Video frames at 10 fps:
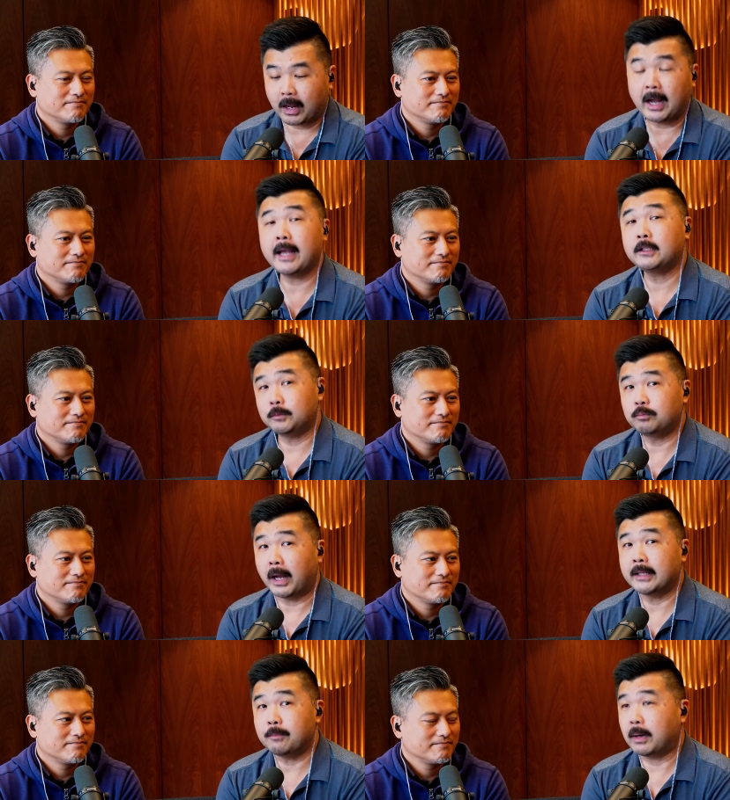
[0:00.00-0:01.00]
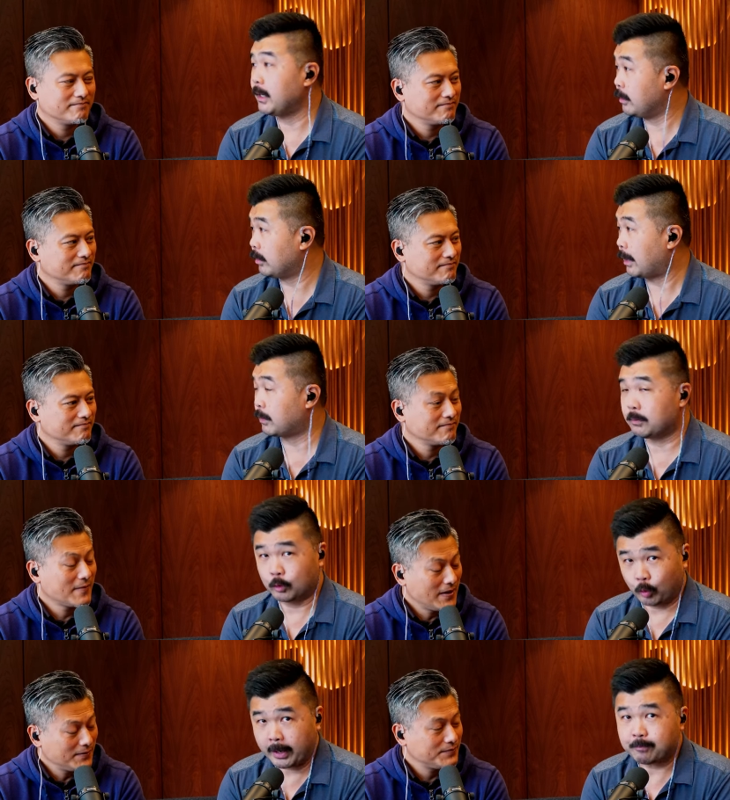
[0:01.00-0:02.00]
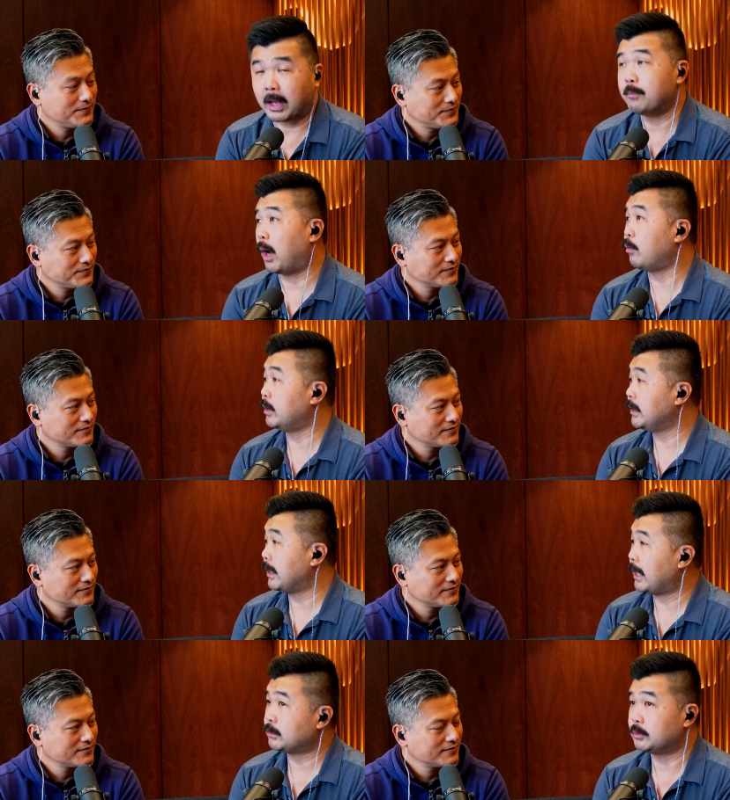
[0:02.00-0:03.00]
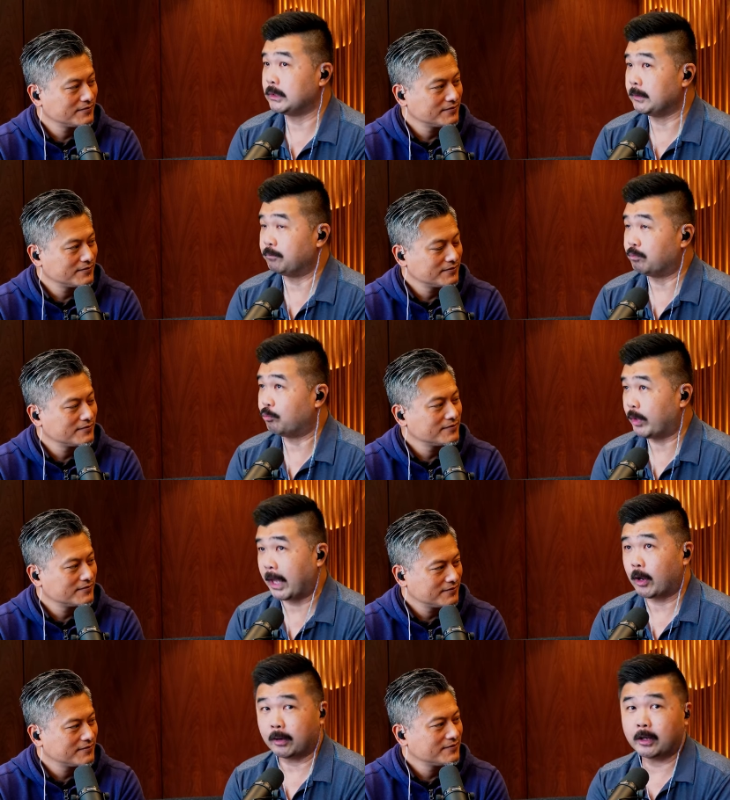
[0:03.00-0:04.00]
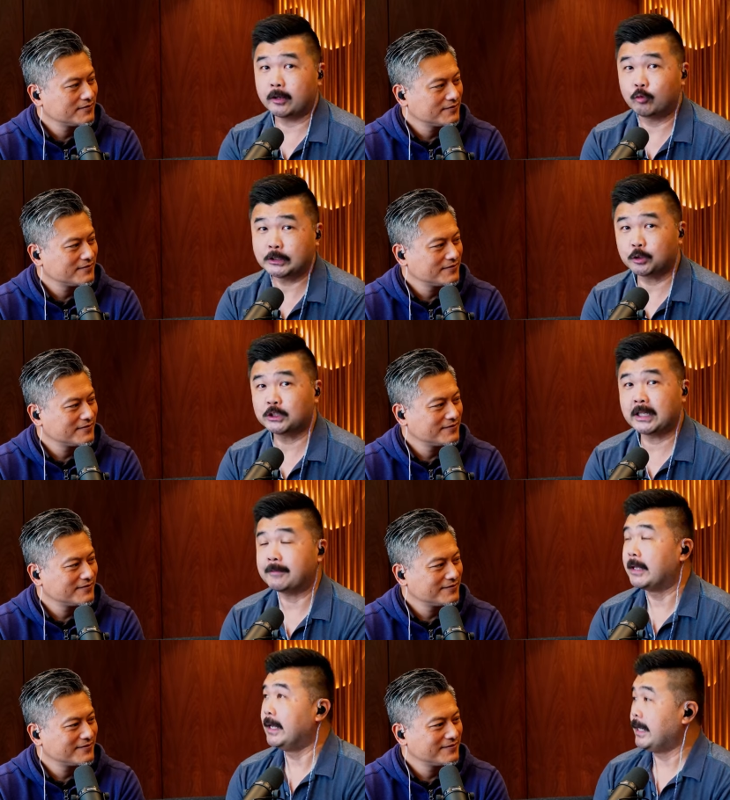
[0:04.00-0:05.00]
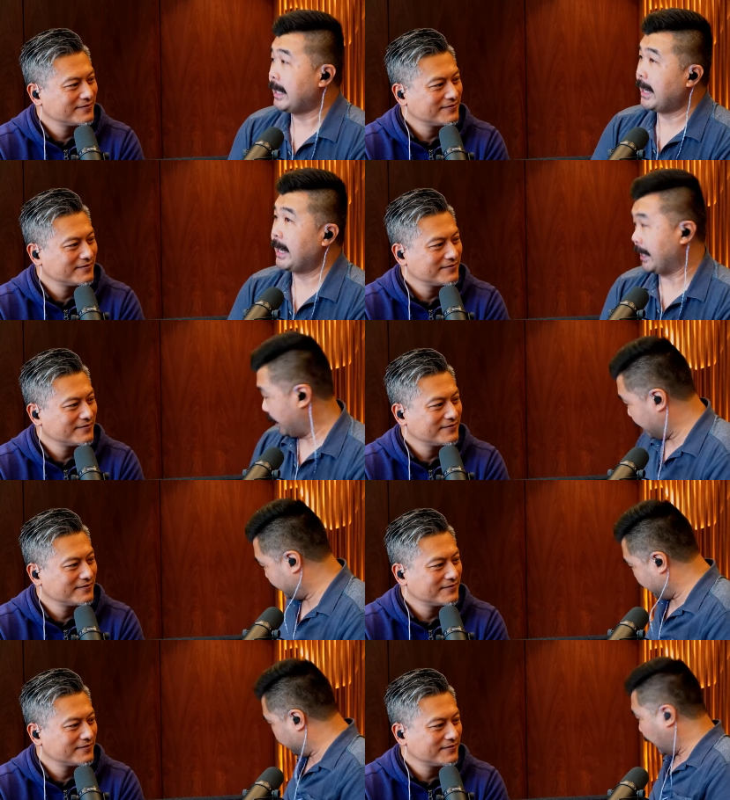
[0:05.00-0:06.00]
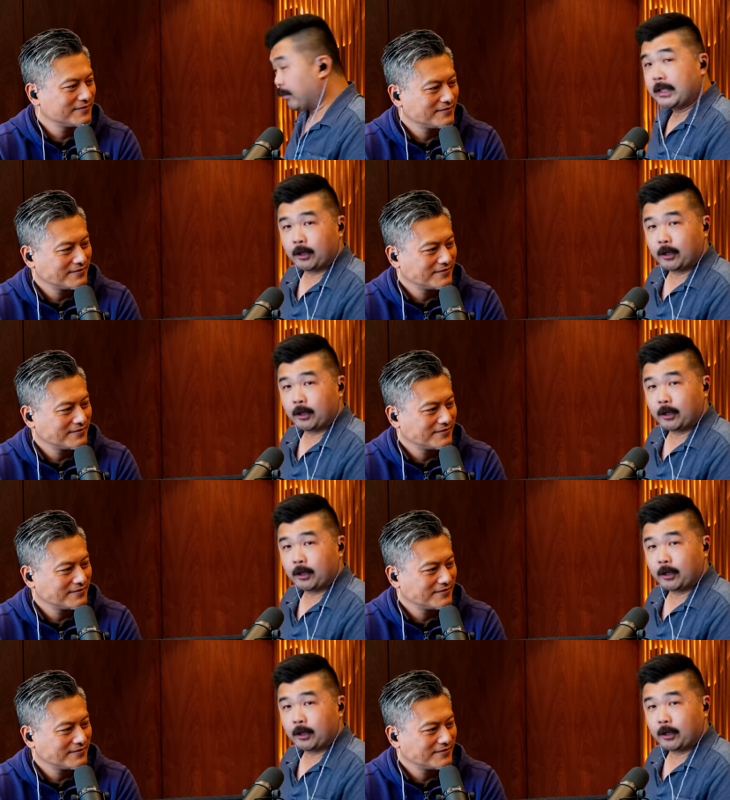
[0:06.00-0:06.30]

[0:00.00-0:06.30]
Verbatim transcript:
Speaker 1: I I did buy a new laptop. You're yeah. right. I bought one that actually when I researched it, it's this guy right